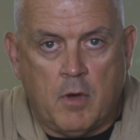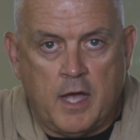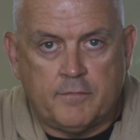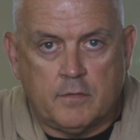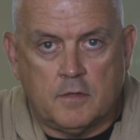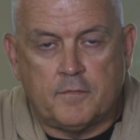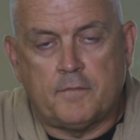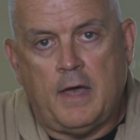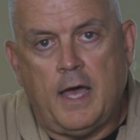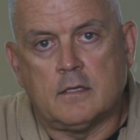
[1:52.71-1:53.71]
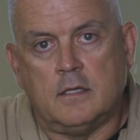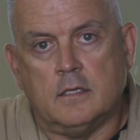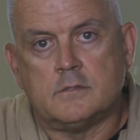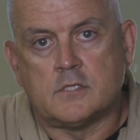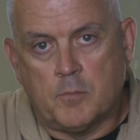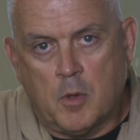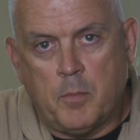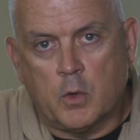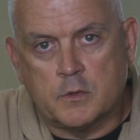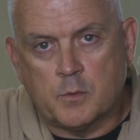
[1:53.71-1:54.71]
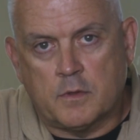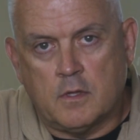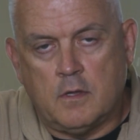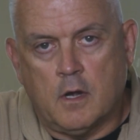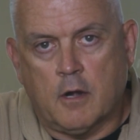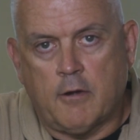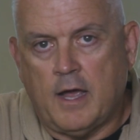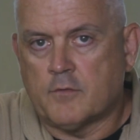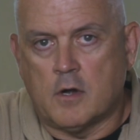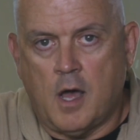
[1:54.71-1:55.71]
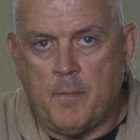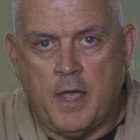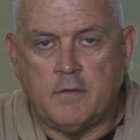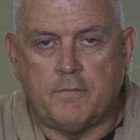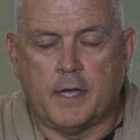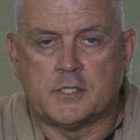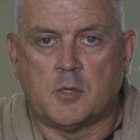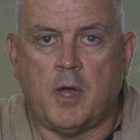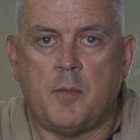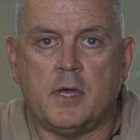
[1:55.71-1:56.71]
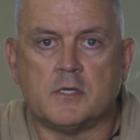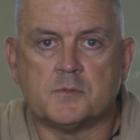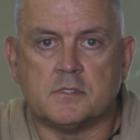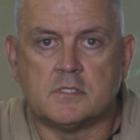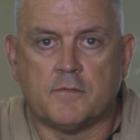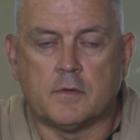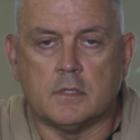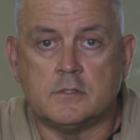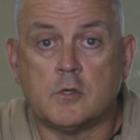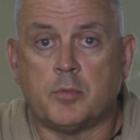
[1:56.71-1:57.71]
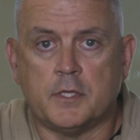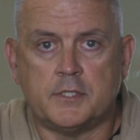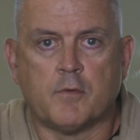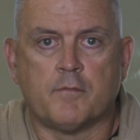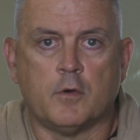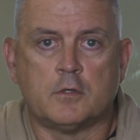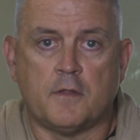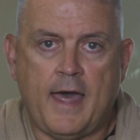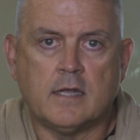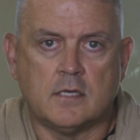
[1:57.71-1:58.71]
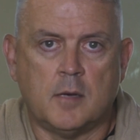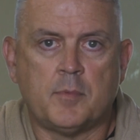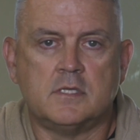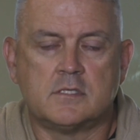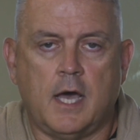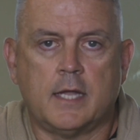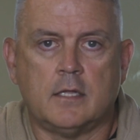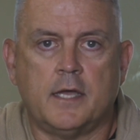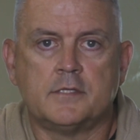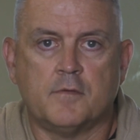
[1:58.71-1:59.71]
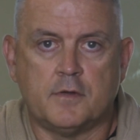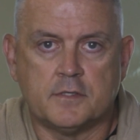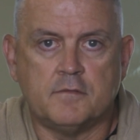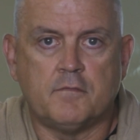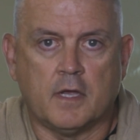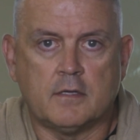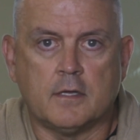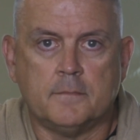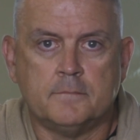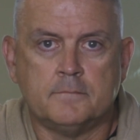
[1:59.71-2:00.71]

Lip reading: mindful of the fact that some components within the aircraft are not manufactured by Bell specifically, so please refer to that company's guidelines for disinfecting.